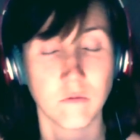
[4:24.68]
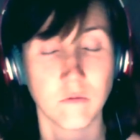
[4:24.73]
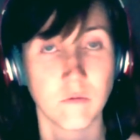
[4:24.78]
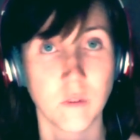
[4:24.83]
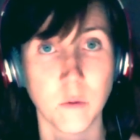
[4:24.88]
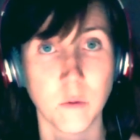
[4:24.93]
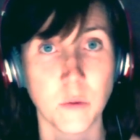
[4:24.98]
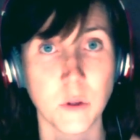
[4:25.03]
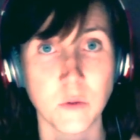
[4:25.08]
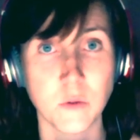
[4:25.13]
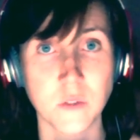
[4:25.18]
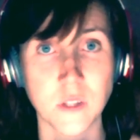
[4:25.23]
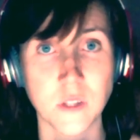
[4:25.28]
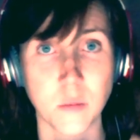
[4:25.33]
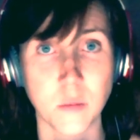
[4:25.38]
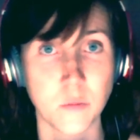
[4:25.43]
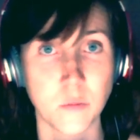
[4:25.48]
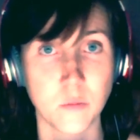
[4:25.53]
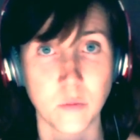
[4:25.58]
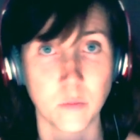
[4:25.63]
immune
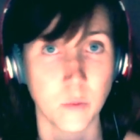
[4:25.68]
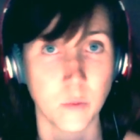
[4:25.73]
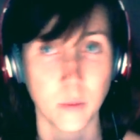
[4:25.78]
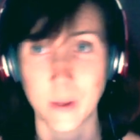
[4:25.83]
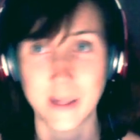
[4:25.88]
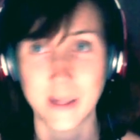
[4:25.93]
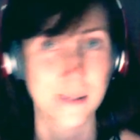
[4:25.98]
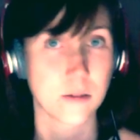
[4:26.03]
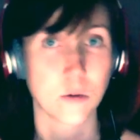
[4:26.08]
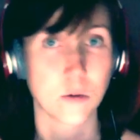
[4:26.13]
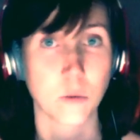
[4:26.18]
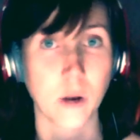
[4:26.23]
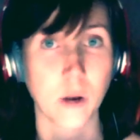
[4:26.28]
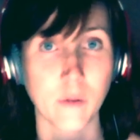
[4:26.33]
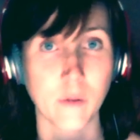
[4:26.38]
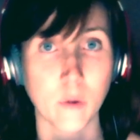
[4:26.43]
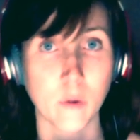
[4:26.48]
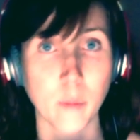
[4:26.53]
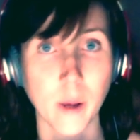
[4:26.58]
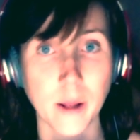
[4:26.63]
supplements or
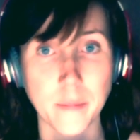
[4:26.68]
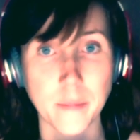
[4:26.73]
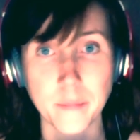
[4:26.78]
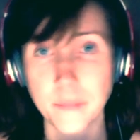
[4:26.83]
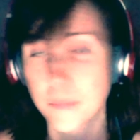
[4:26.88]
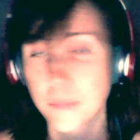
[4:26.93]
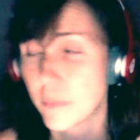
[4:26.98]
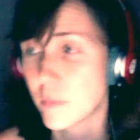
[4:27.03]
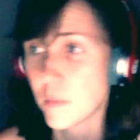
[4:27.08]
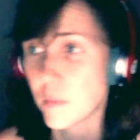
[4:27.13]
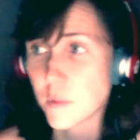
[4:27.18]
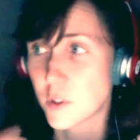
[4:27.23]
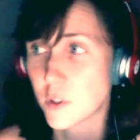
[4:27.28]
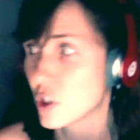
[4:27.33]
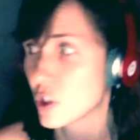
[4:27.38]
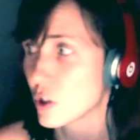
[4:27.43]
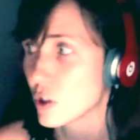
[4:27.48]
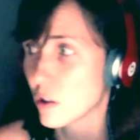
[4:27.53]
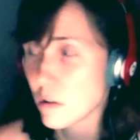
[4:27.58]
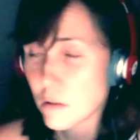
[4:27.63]
whatever, but
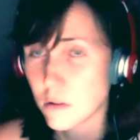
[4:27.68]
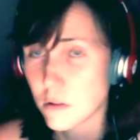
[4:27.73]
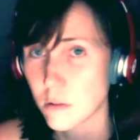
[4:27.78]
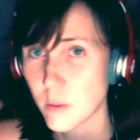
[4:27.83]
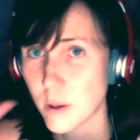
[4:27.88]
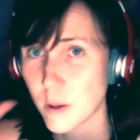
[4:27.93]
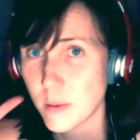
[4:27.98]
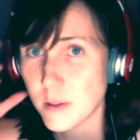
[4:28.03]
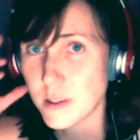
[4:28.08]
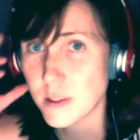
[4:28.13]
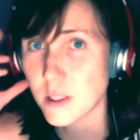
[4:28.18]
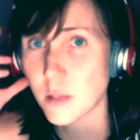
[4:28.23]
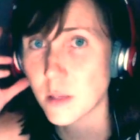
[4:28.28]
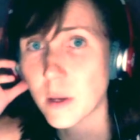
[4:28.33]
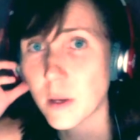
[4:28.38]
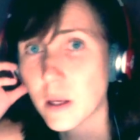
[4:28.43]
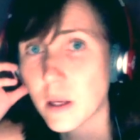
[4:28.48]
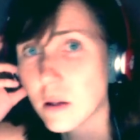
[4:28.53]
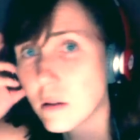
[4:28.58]
shh, the baby's sleeping.